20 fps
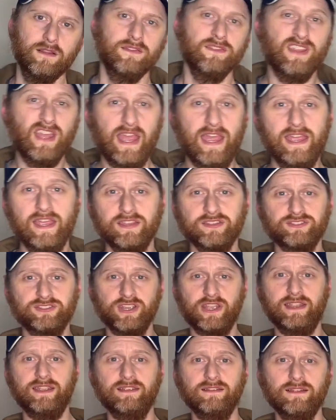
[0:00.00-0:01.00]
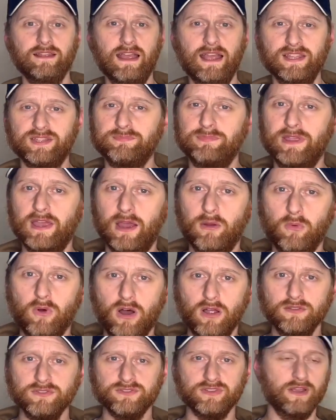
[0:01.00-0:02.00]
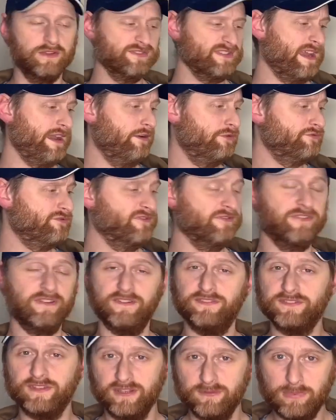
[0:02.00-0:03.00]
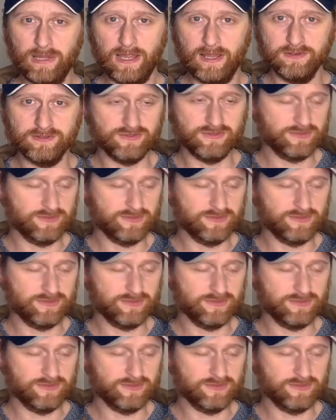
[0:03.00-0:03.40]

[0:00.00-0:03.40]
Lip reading: the ASG SP01, so say £150 you